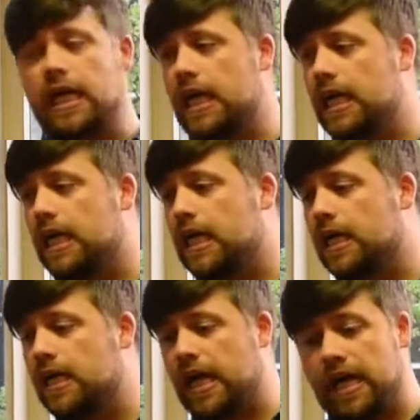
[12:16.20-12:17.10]

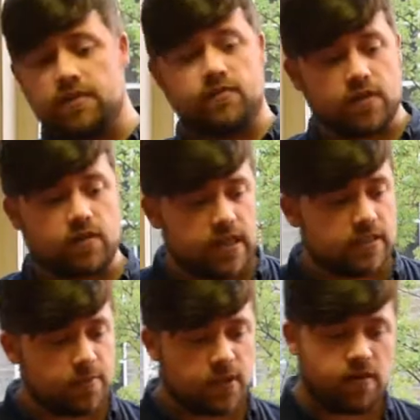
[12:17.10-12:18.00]
and for greater
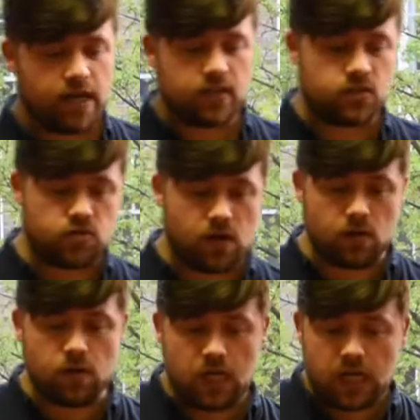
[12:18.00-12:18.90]
democratic
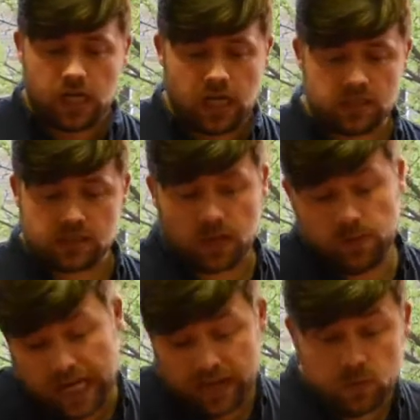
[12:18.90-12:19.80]
control and so
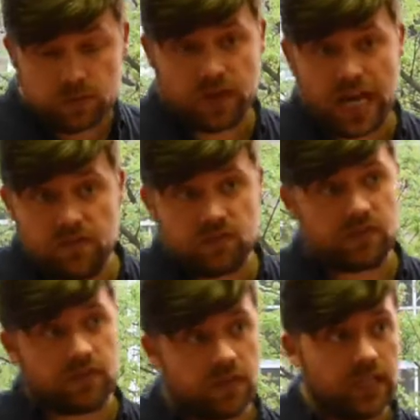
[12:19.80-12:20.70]
on. And also, if
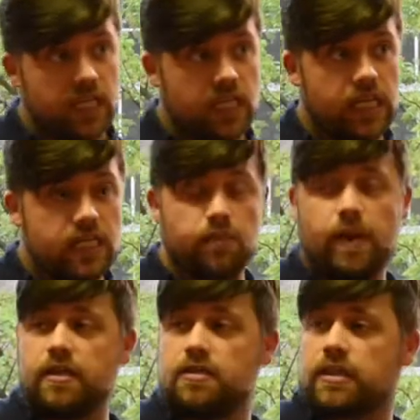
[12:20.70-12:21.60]
the
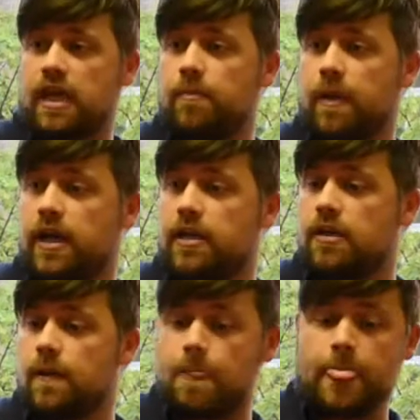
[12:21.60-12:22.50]
independence campaign
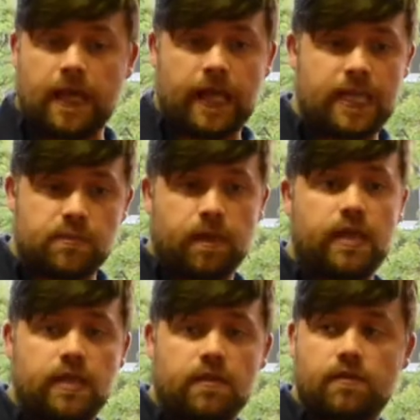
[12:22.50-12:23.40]
is
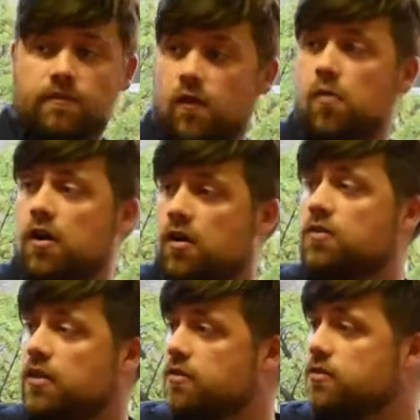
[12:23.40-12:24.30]
being fought
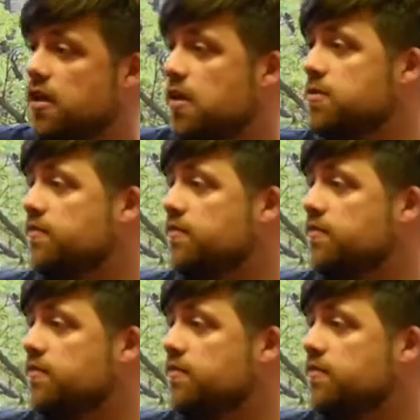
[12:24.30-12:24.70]
along those terms